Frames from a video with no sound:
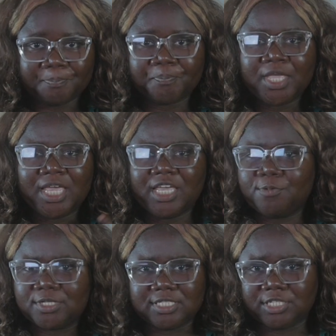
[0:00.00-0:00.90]
He
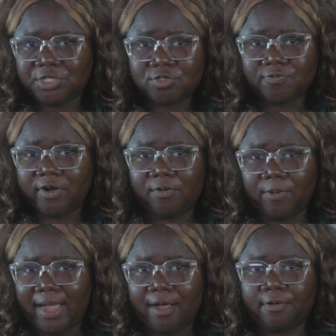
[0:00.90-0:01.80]
was in the news for a
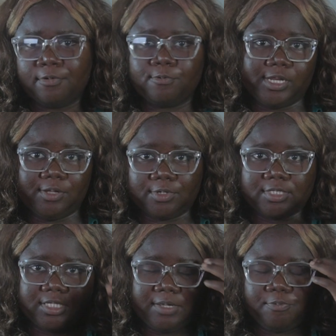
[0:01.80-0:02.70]
while when he
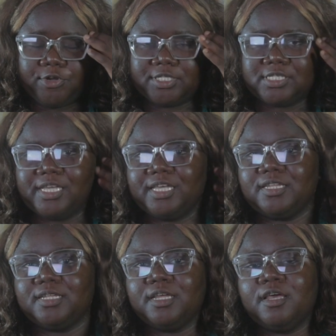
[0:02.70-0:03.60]
was in prison,